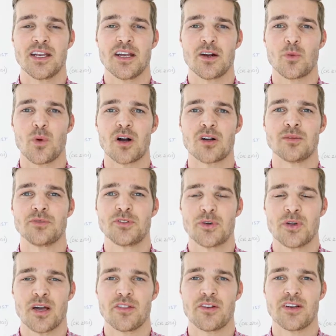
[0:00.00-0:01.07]
here, and welcome to
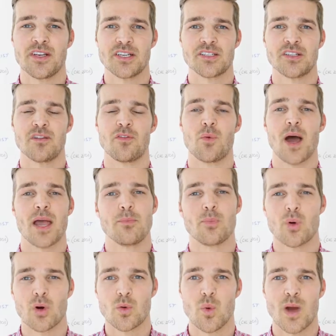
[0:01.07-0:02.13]
another edition of
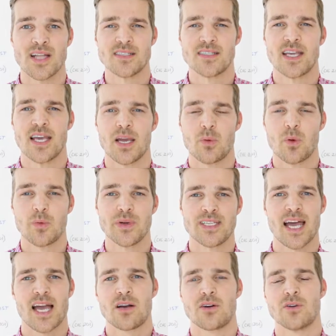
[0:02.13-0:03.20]
Whiteboard Wednesday, where we
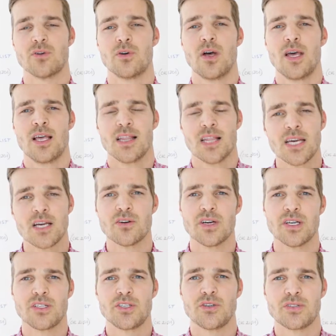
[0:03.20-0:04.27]
tackle legal
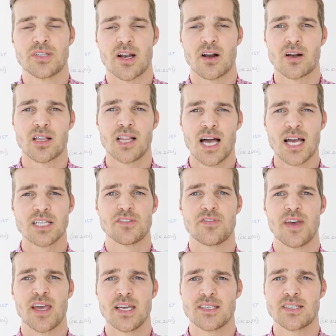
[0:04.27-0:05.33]
issues that our clients
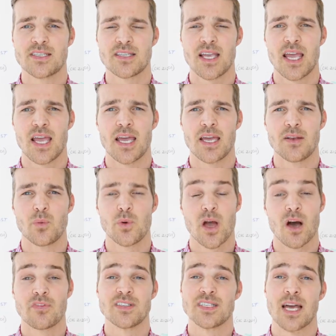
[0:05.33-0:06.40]
face and we
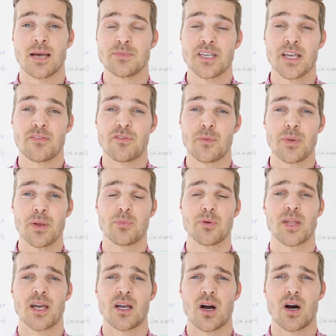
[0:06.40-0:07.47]
oftentimes get from people
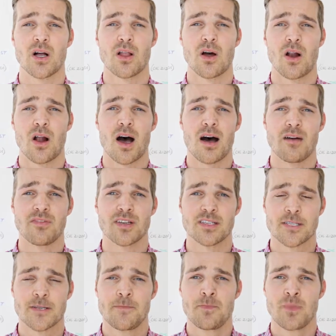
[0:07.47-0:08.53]
that call our office.